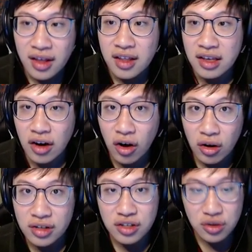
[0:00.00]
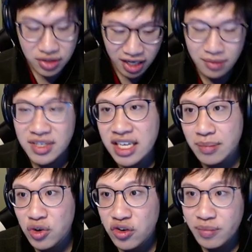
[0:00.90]
The ult to set up team
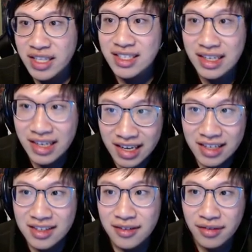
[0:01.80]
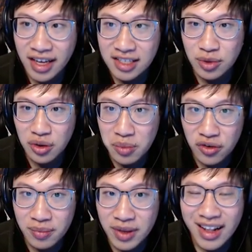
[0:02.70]
movements. Nyx, flexible
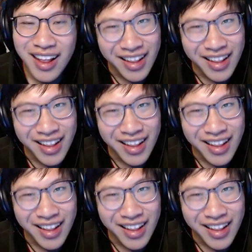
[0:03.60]
movement.